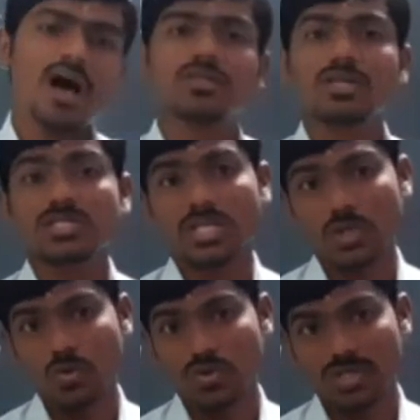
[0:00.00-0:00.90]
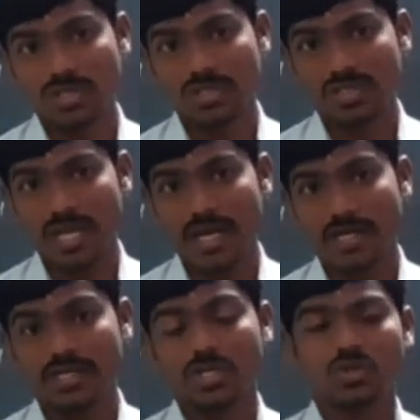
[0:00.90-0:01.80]
on the solution
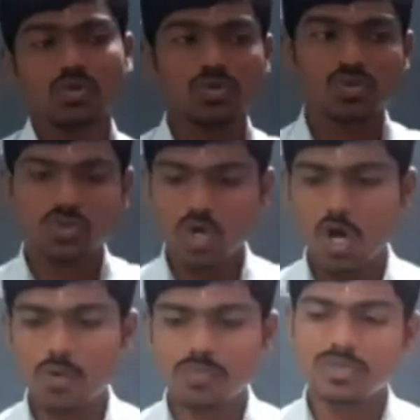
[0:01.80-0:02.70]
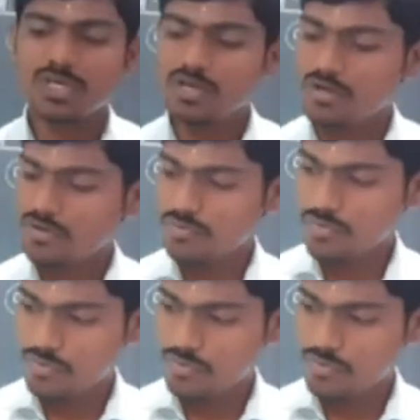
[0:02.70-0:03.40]
side to stop the